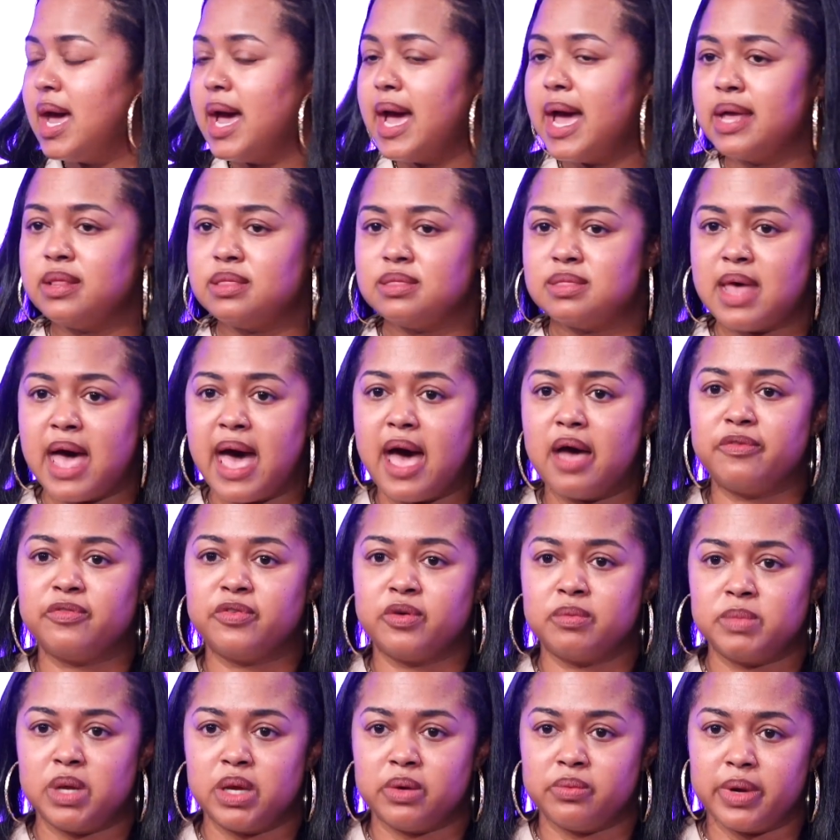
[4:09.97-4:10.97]
And that,
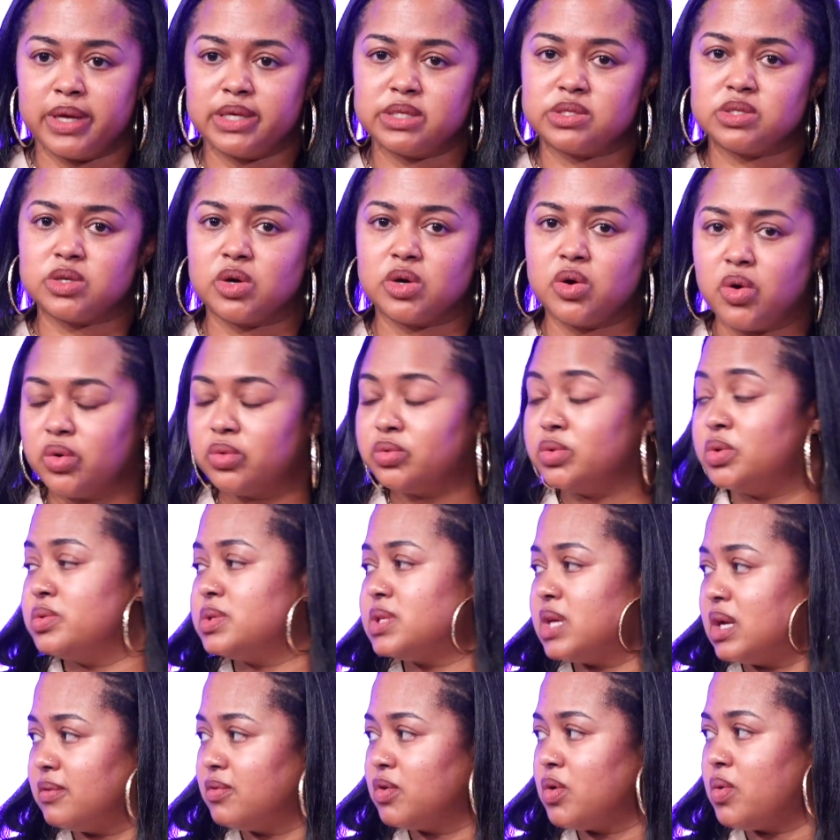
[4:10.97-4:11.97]
for me, raised a whole new
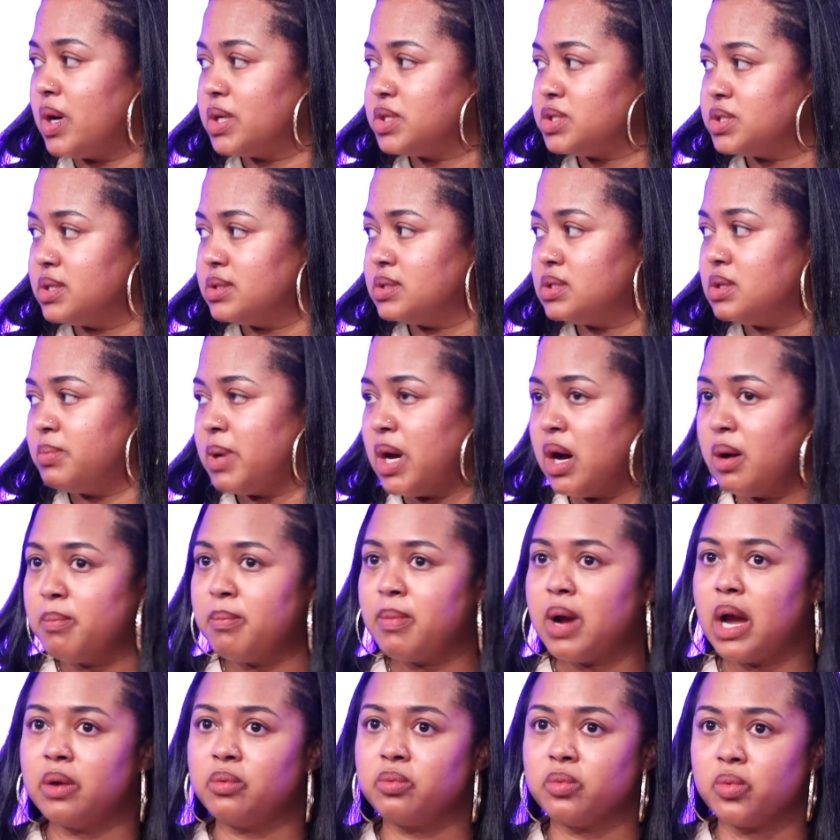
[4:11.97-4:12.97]
set of questions about
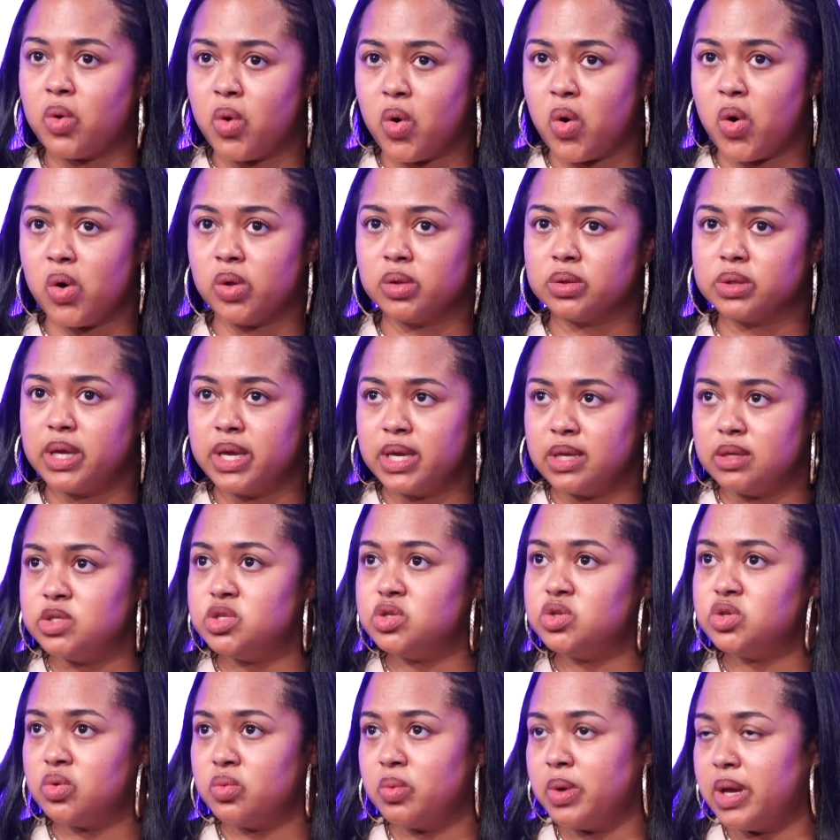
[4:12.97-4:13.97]
my role in
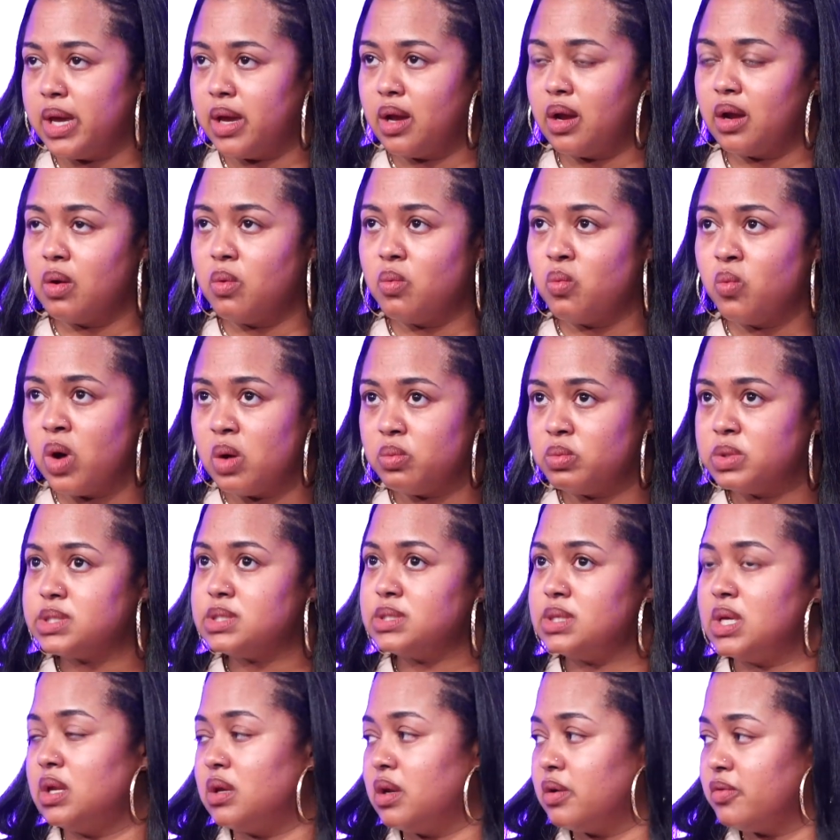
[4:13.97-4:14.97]
doing what was
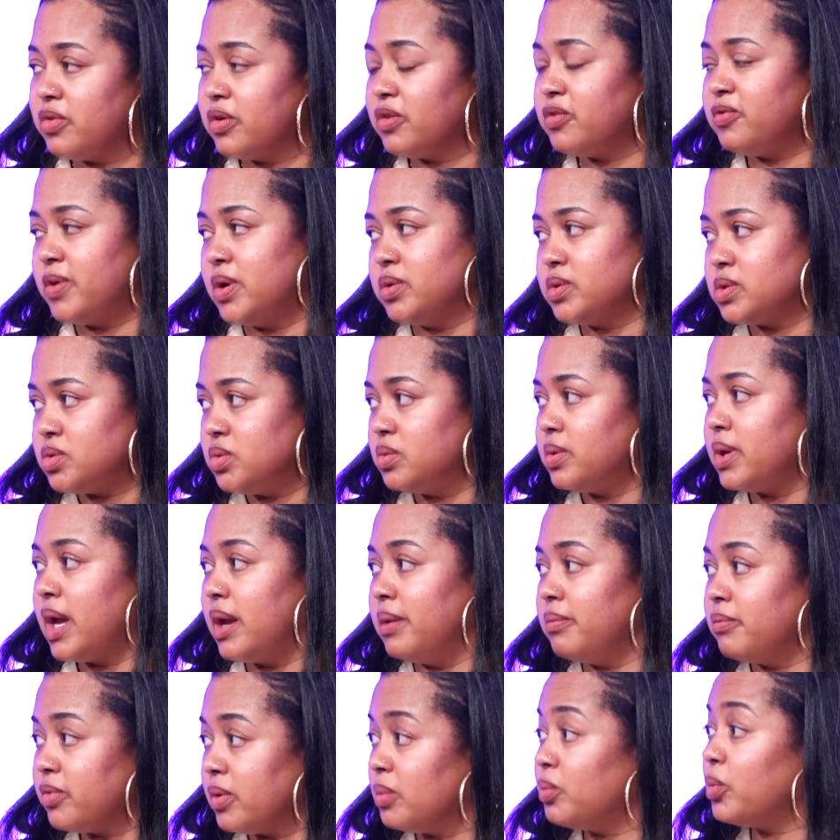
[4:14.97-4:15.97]
needed for folks who
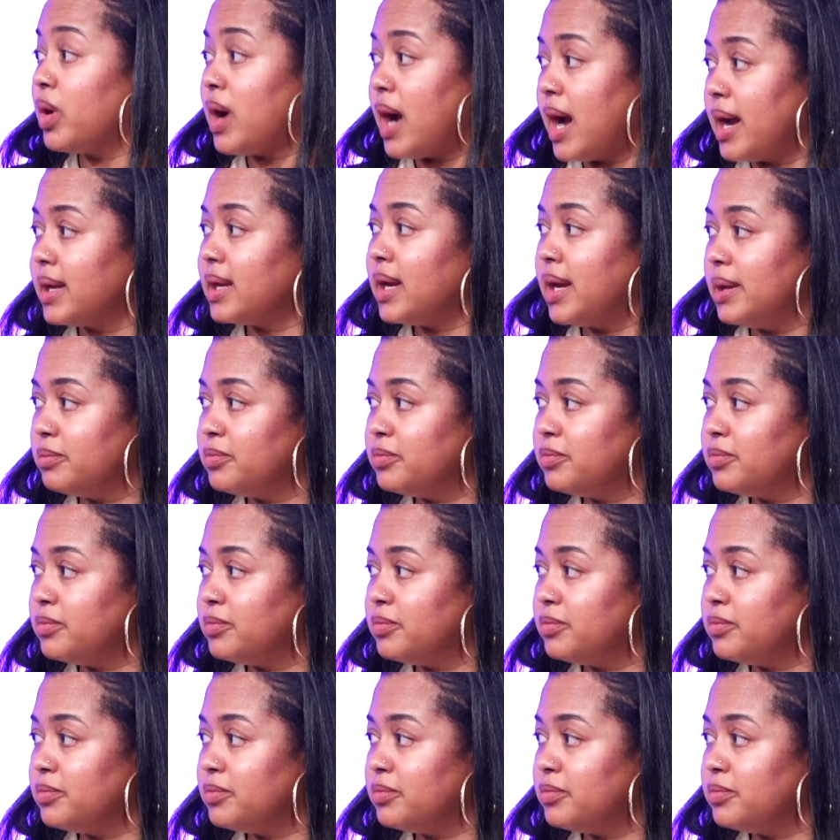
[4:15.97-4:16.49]
came from where I came